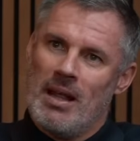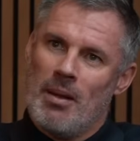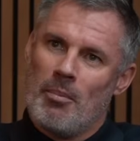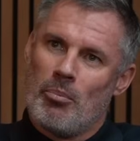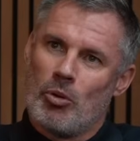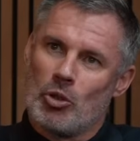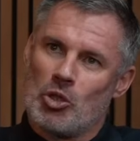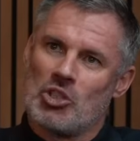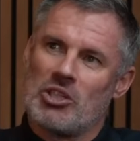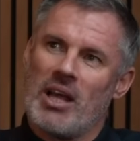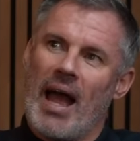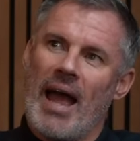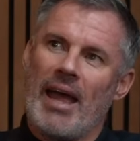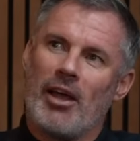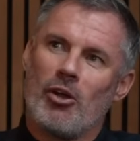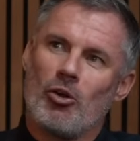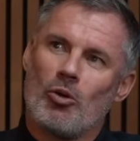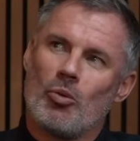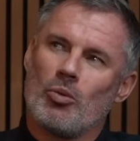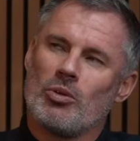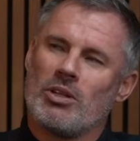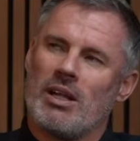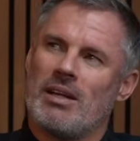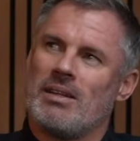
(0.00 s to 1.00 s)
But Sky,
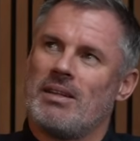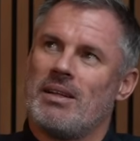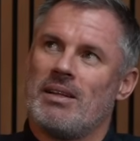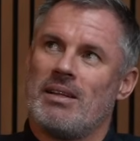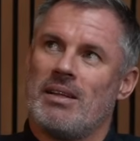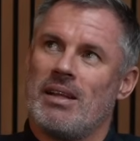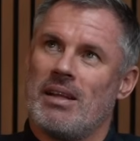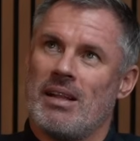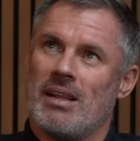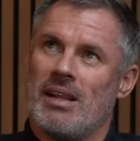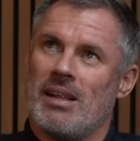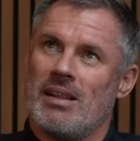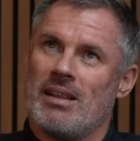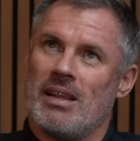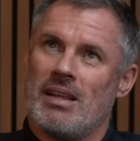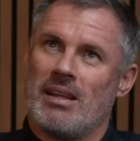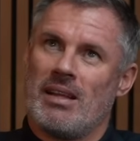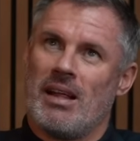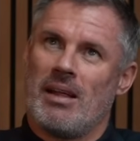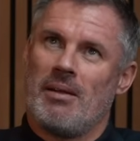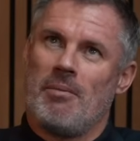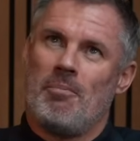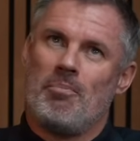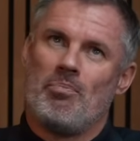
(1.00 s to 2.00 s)

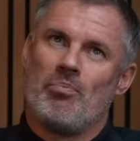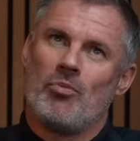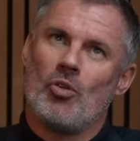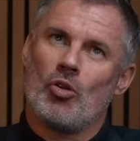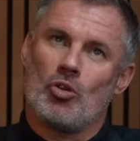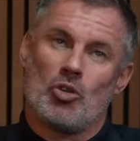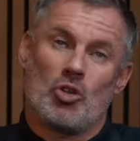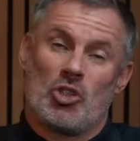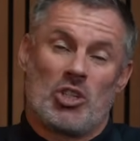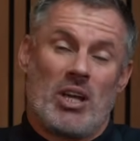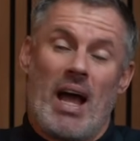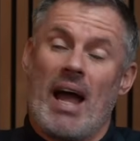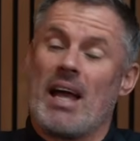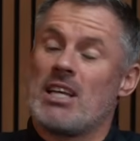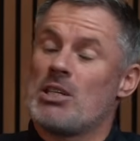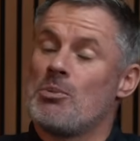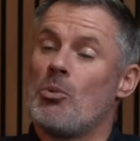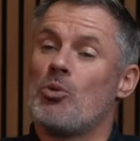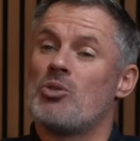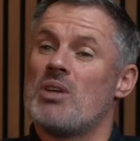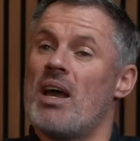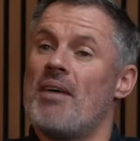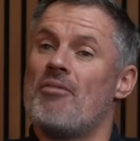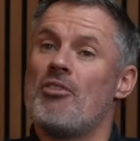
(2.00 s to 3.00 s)
not just Sky, I
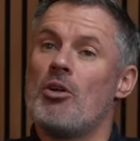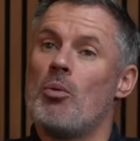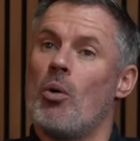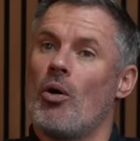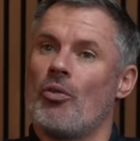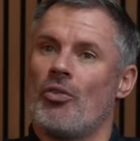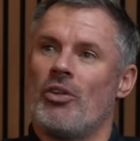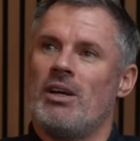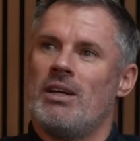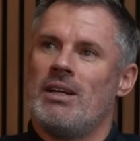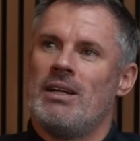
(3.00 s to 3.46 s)
suppose everyone,